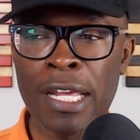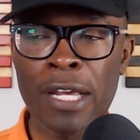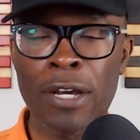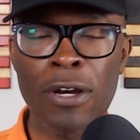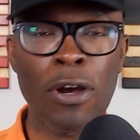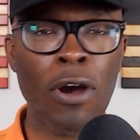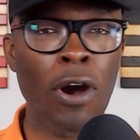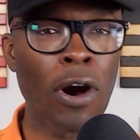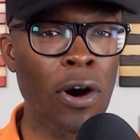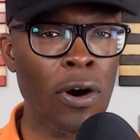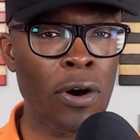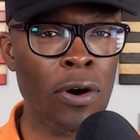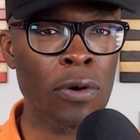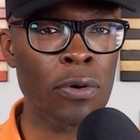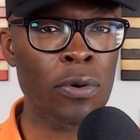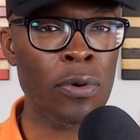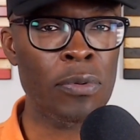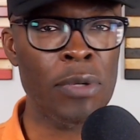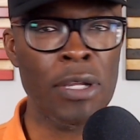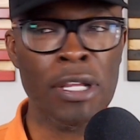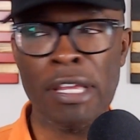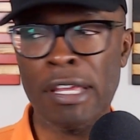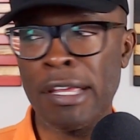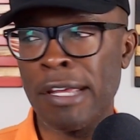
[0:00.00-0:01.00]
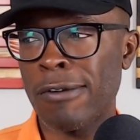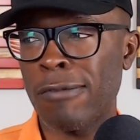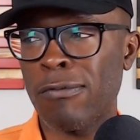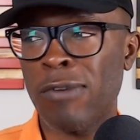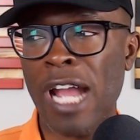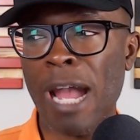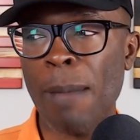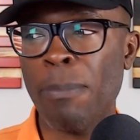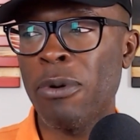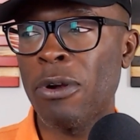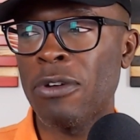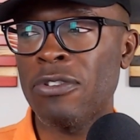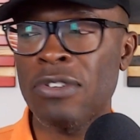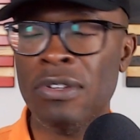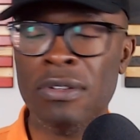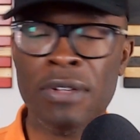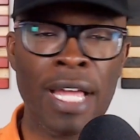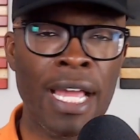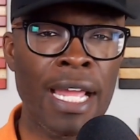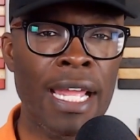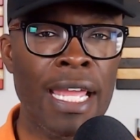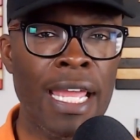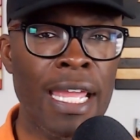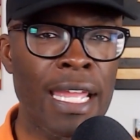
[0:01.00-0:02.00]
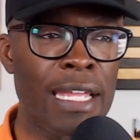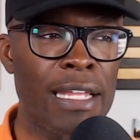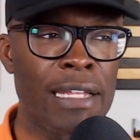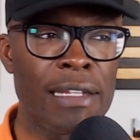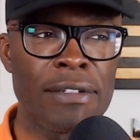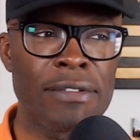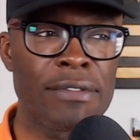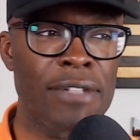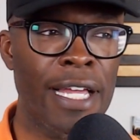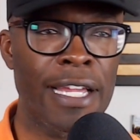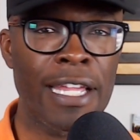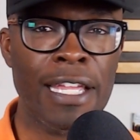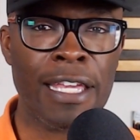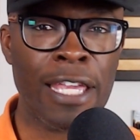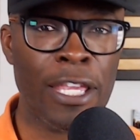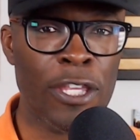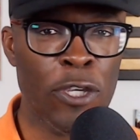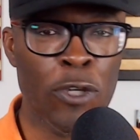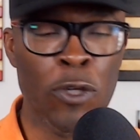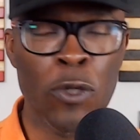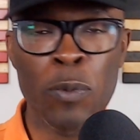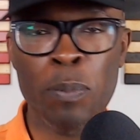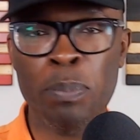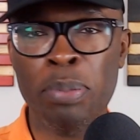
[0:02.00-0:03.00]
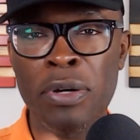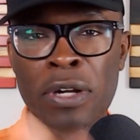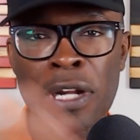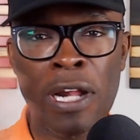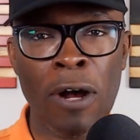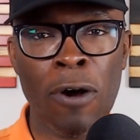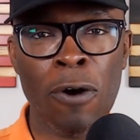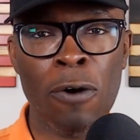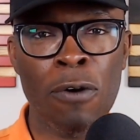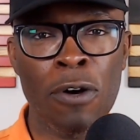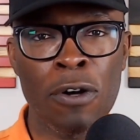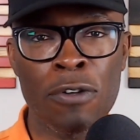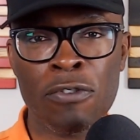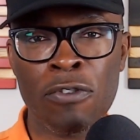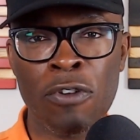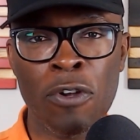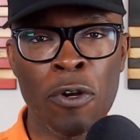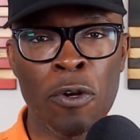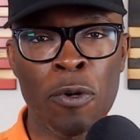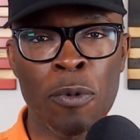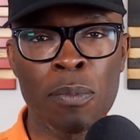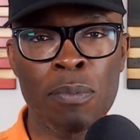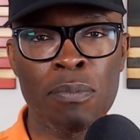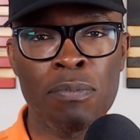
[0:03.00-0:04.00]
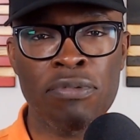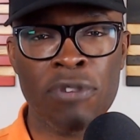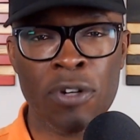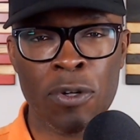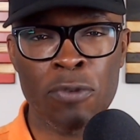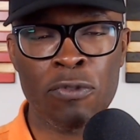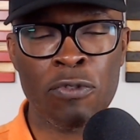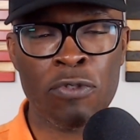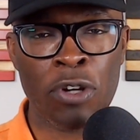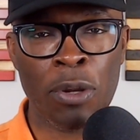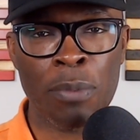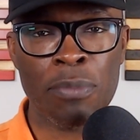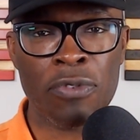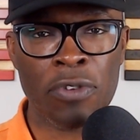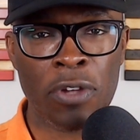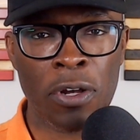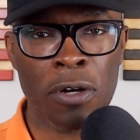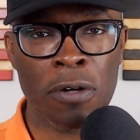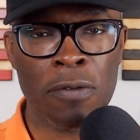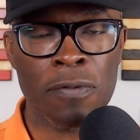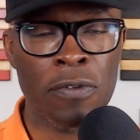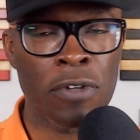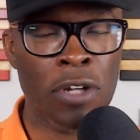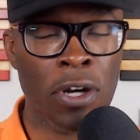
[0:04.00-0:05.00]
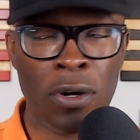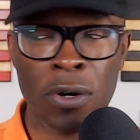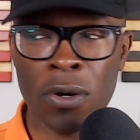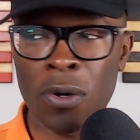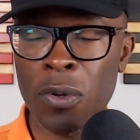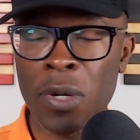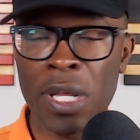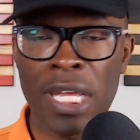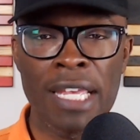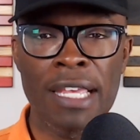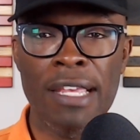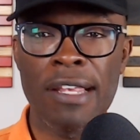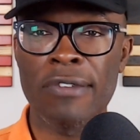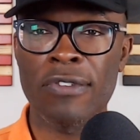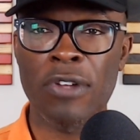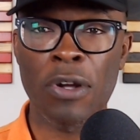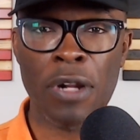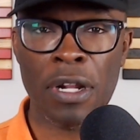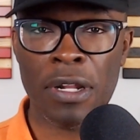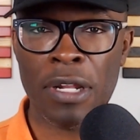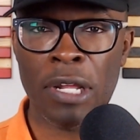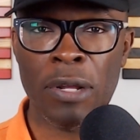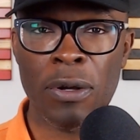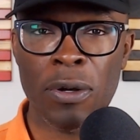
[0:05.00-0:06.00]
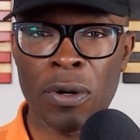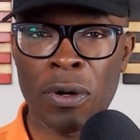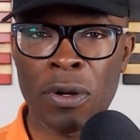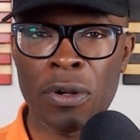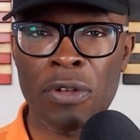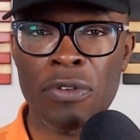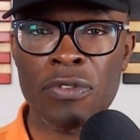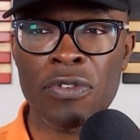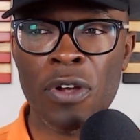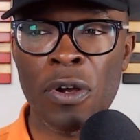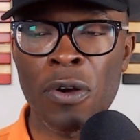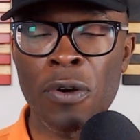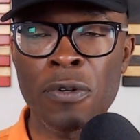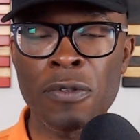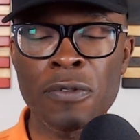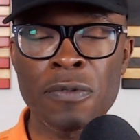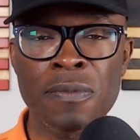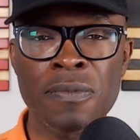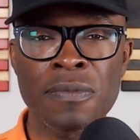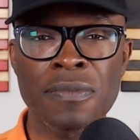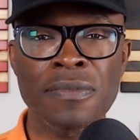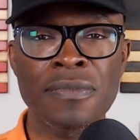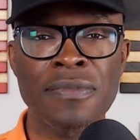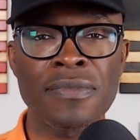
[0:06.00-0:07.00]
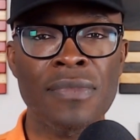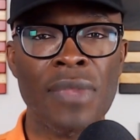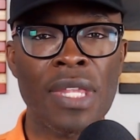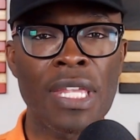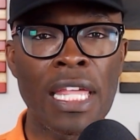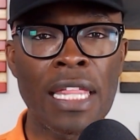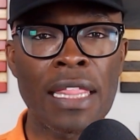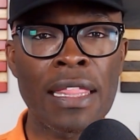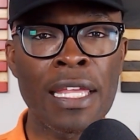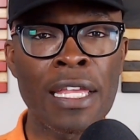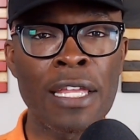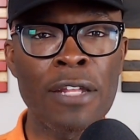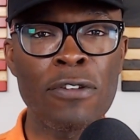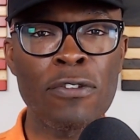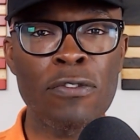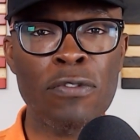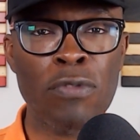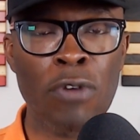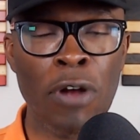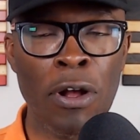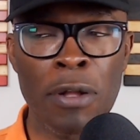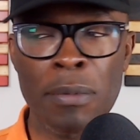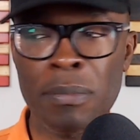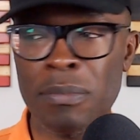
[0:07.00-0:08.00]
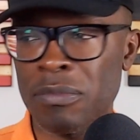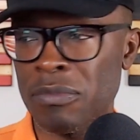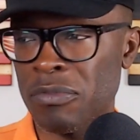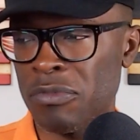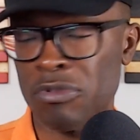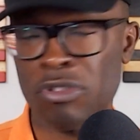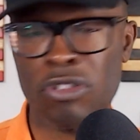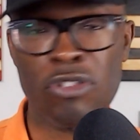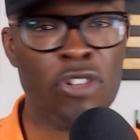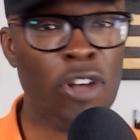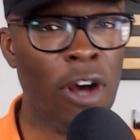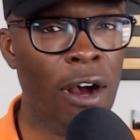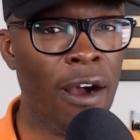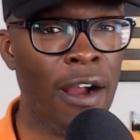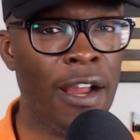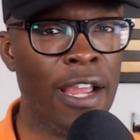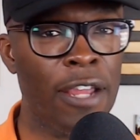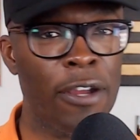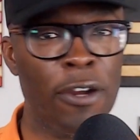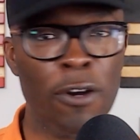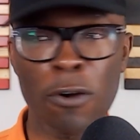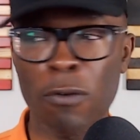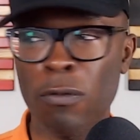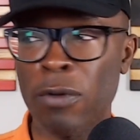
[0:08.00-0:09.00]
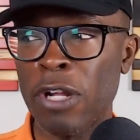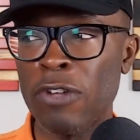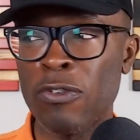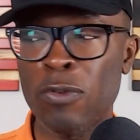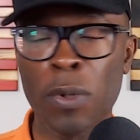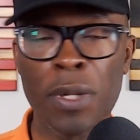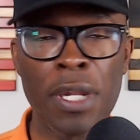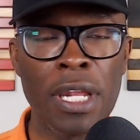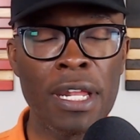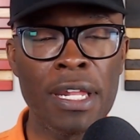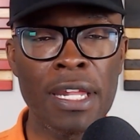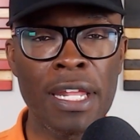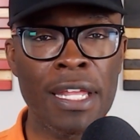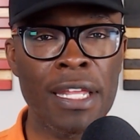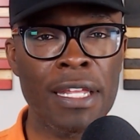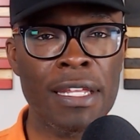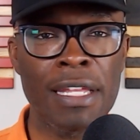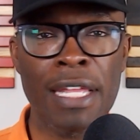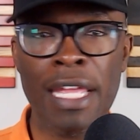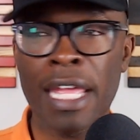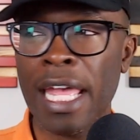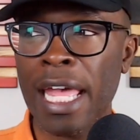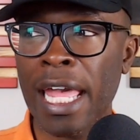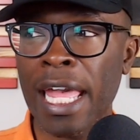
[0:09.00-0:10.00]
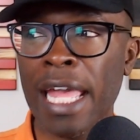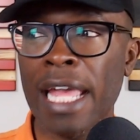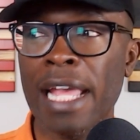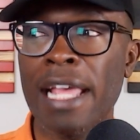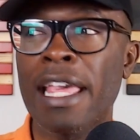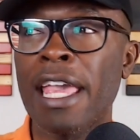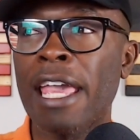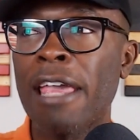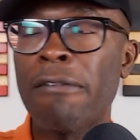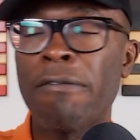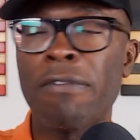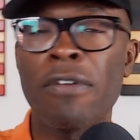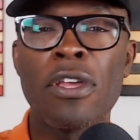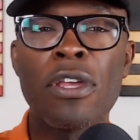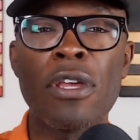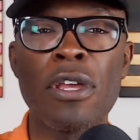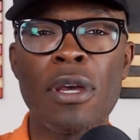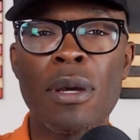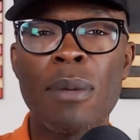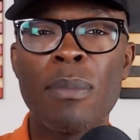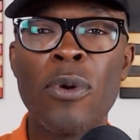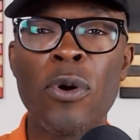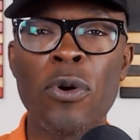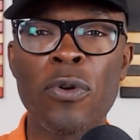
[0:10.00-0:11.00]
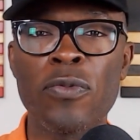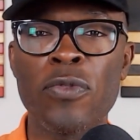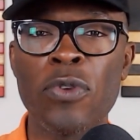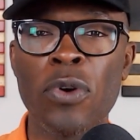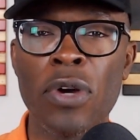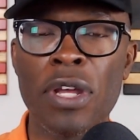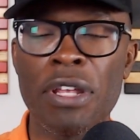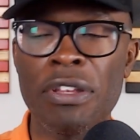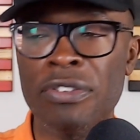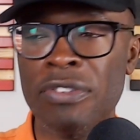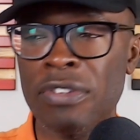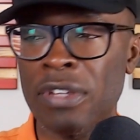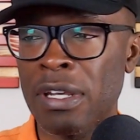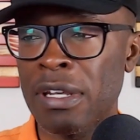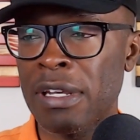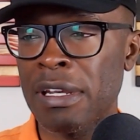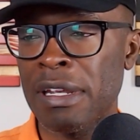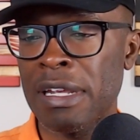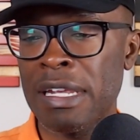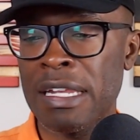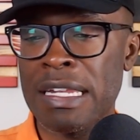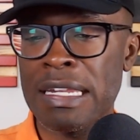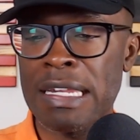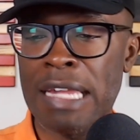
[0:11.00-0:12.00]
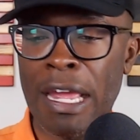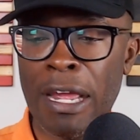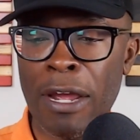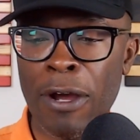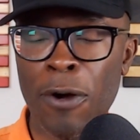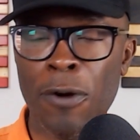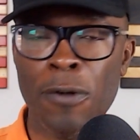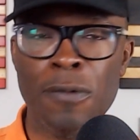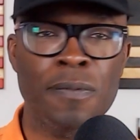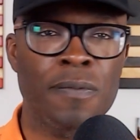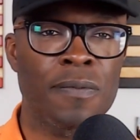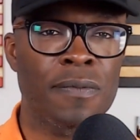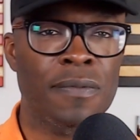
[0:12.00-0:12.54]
called rappers and like, hey, like, can you put out some pro-Trump stuff? No, he started it on his own. And then Trump saw it, retweeted it, and gave it more voice. Now,